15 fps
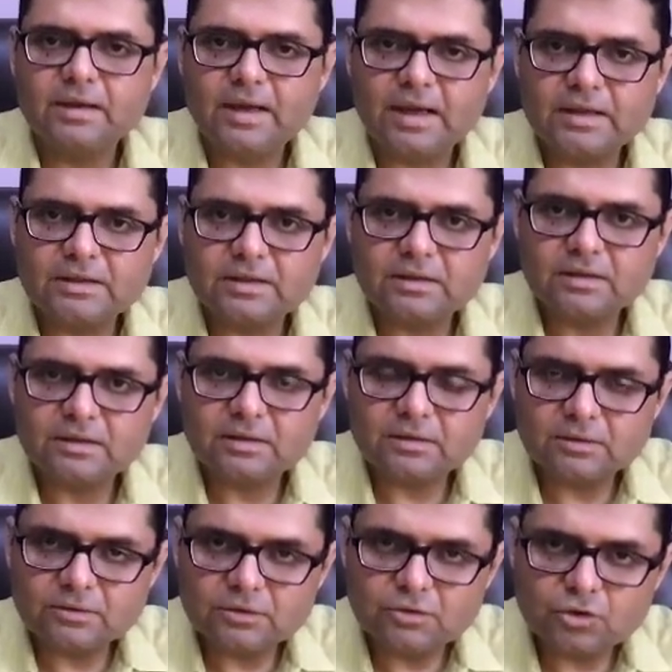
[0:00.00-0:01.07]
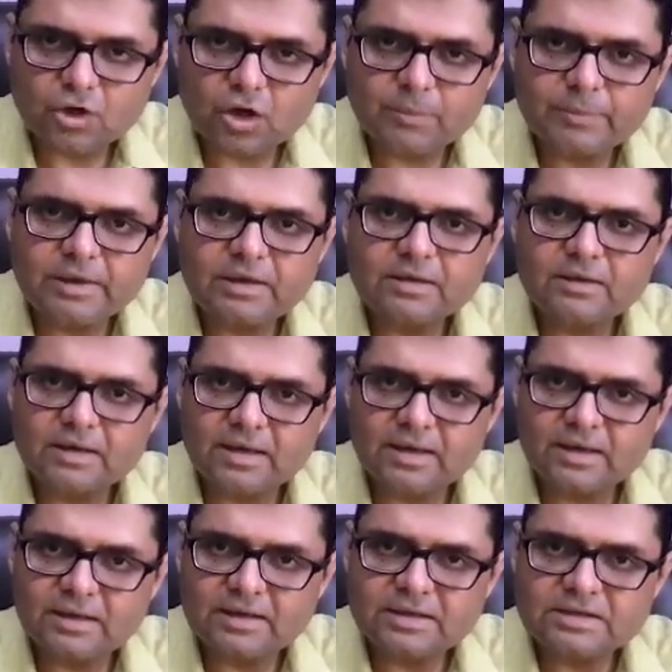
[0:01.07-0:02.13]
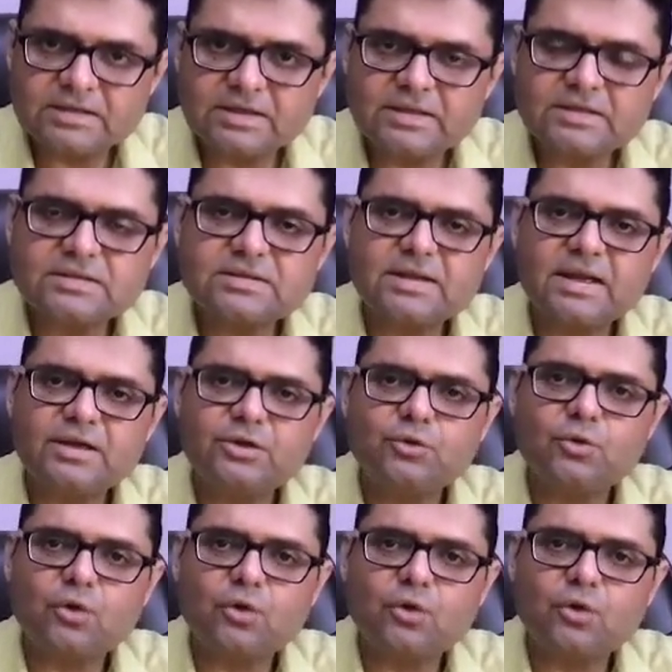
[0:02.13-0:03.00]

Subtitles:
And the topic clearly says that you